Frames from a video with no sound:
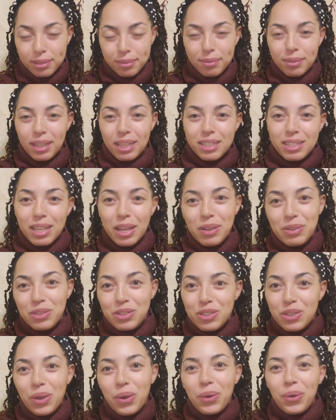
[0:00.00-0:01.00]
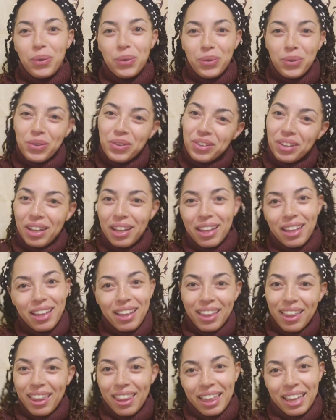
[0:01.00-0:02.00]
That sounds so
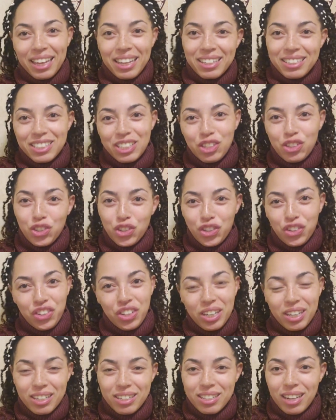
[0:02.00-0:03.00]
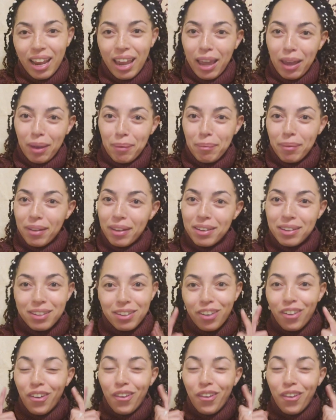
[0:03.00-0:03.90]
like a teacher to say, but